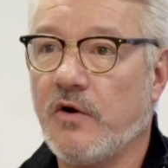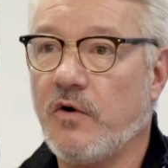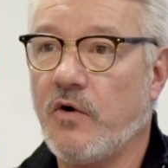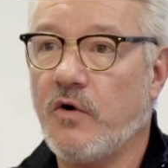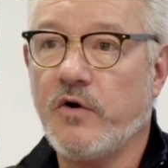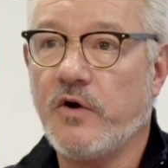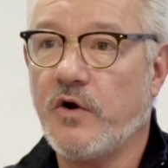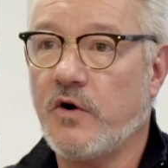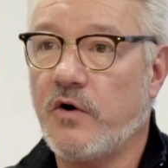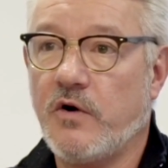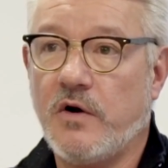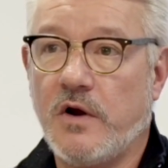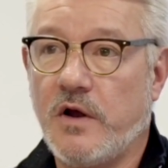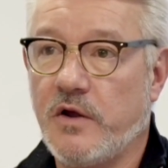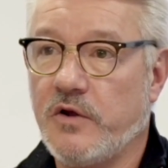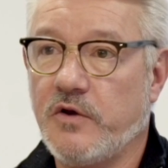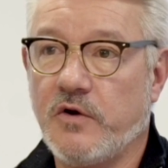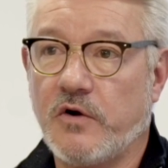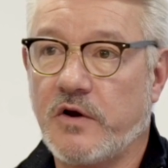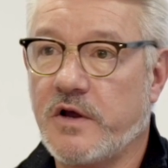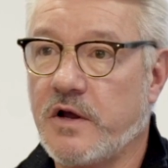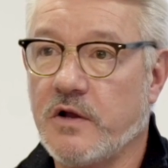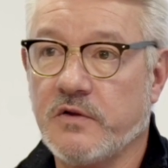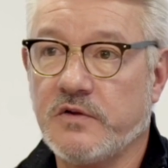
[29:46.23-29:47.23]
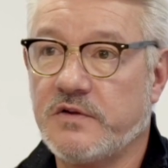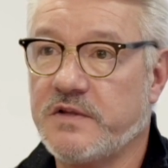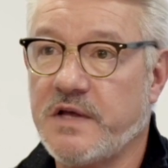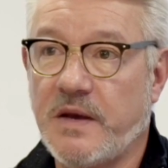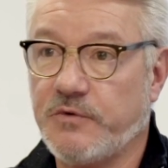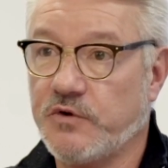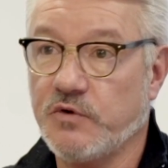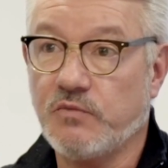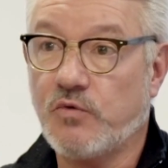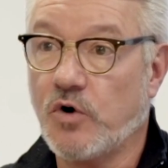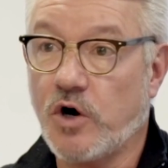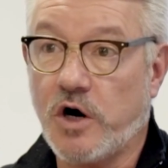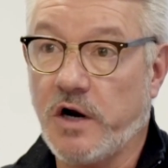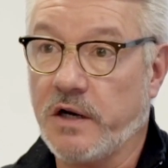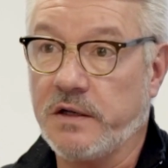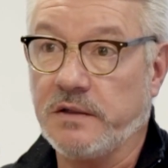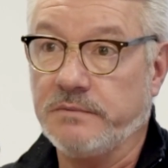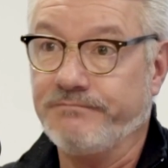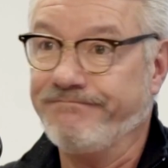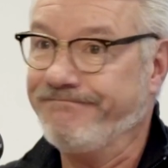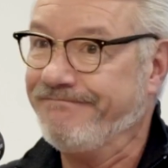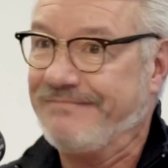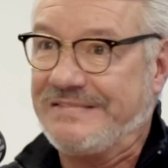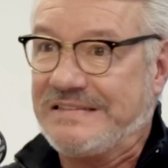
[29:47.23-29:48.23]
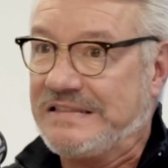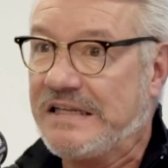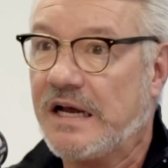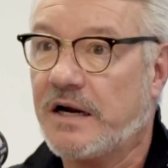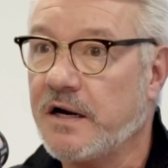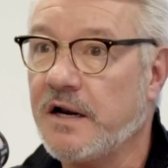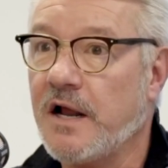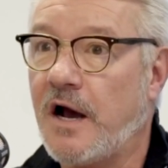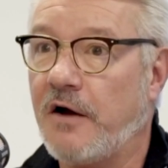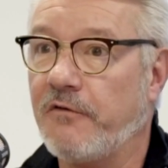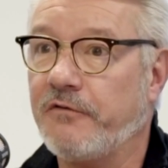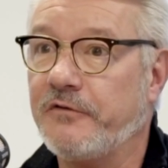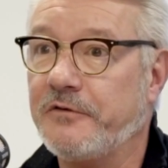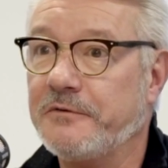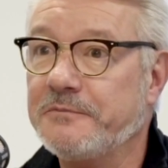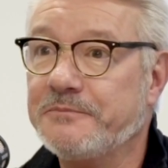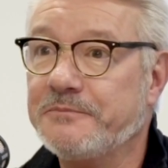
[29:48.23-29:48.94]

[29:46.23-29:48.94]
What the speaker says: or your concept to work, it's not enough.